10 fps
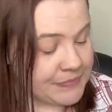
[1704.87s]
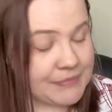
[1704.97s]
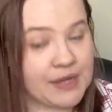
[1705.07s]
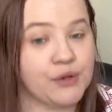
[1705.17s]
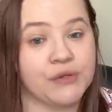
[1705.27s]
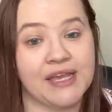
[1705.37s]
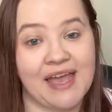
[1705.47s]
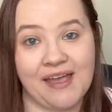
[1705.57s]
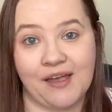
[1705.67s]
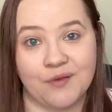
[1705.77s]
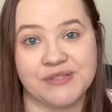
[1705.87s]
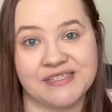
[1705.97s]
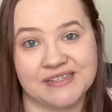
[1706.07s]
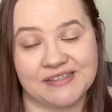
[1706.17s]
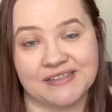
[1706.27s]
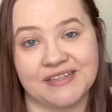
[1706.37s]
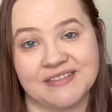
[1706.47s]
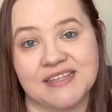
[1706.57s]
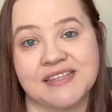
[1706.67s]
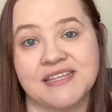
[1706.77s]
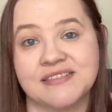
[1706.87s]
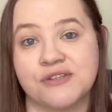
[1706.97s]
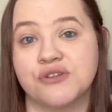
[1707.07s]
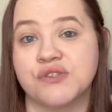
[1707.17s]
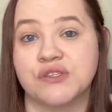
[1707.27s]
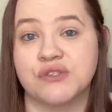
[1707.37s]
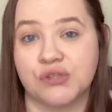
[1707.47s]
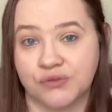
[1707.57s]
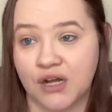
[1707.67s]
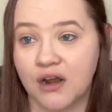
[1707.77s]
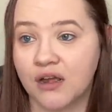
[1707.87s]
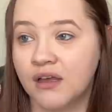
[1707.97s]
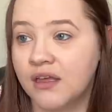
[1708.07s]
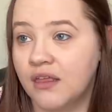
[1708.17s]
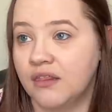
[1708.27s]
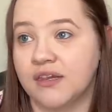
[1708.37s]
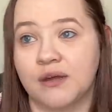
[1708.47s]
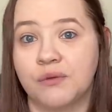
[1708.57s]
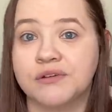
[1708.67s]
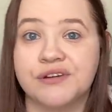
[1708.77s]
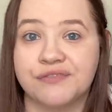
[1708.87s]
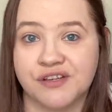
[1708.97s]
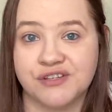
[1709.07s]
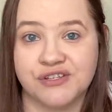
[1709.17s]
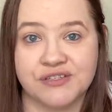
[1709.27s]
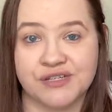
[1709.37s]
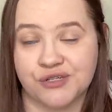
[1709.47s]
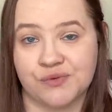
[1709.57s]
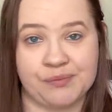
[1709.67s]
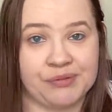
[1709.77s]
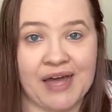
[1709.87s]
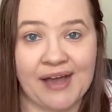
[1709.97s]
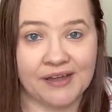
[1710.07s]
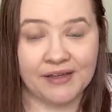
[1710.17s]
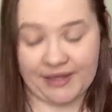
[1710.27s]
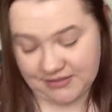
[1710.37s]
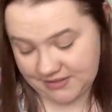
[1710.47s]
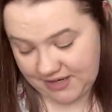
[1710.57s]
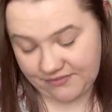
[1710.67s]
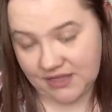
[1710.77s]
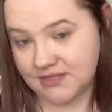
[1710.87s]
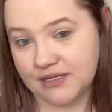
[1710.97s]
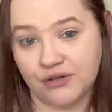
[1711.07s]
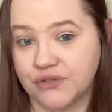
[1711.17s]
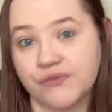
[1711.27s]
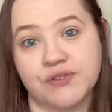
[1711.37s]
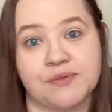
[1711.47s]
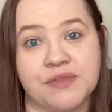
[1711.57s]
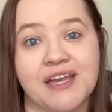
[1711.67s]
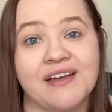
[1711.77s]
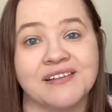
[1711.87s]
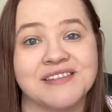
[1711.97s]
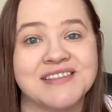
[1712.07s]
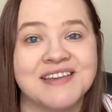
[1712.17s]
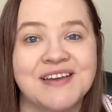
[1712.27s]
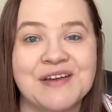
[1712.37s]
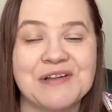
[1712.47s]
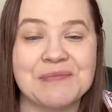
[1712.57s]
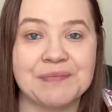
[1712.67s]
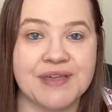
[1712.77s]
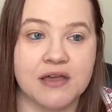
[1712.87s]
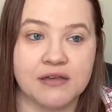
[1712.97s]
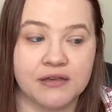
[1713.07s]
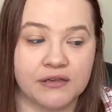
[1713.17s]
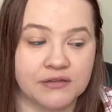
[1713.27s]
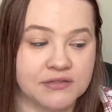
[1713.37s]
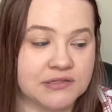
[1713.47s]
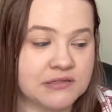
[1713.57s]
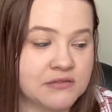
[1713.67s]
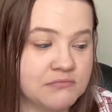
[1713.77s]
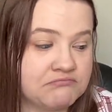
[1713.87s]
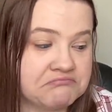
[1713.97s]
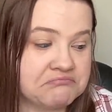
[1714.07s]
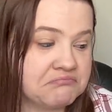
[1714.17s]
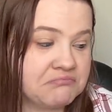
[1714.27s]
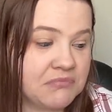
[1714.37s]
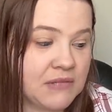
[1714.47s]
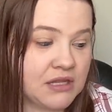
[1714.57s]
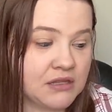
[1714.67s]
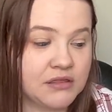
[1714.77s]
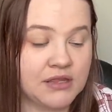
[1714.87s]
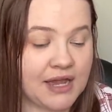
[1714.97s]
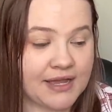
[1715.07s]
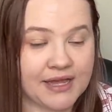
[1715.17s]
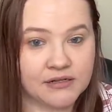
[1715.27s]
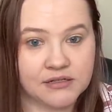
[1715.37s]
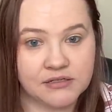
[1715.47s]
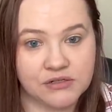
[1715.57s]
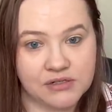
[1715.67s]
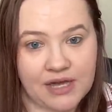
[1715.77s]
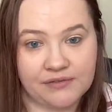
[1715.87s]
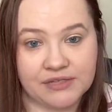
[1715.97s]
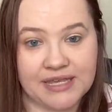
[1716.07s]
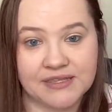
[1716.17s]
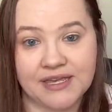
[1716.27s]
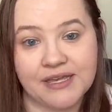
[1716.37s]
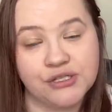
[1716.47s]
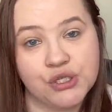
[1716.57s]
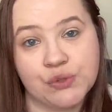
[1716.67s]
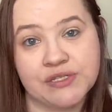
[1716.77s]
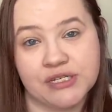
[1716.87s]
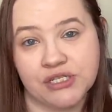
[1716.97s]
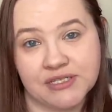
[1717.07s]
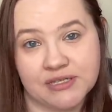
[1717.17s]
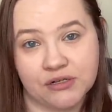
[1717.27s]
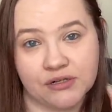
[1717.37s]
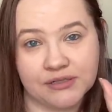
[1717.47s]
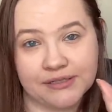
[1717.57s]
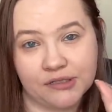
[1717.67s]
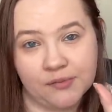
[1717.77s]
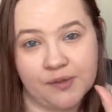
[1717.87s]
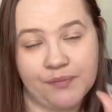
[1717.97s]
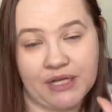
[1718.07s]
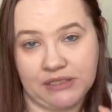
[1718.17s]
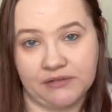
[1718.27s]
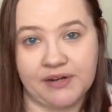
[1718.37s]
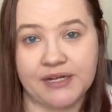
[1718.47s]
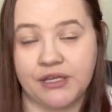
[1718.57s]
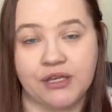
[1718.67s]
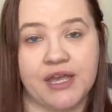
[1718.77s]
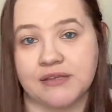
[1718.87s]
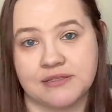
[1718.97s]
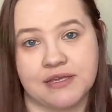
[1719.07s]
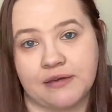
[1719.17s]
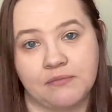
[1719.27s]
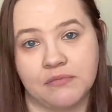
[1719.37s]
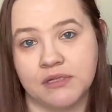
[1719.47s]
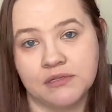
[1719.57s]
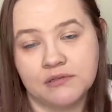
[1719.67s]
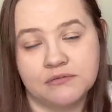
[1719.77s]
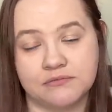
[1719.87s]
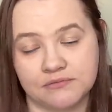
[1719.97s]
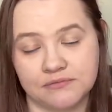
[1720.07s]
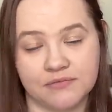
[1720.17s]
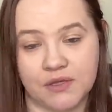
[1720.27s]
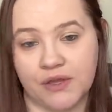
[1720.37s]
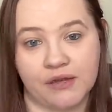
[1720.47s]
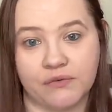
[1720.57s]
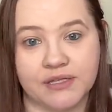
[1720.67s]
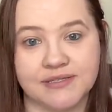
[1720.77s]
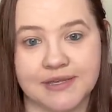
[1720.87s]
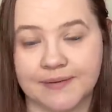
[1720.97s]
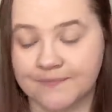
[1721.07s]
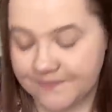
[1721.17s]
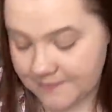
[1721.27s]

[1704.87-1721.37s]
My only hang-up still is that that Cinders is so dark that I wonder if I should just stitch with black and save that Cinders for something else because I get out of a length, I get two stitches that are a little bit paler red and you can't see them. You can't really see them.